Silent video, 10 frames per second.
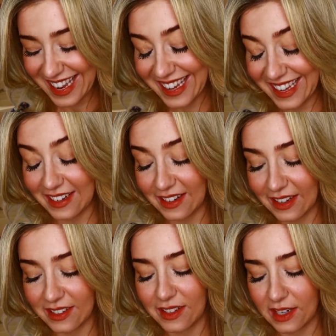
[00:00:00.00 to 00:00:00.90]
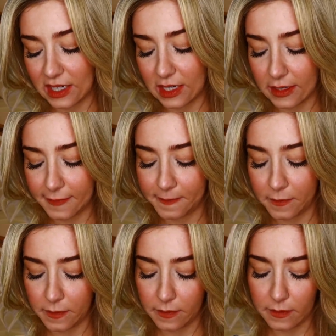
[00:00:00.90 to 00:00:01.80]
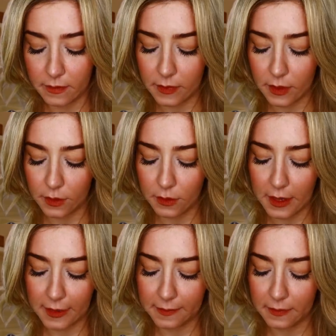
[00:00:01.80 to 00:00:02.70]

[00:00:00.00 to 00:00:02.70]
It does, it does. Sorry.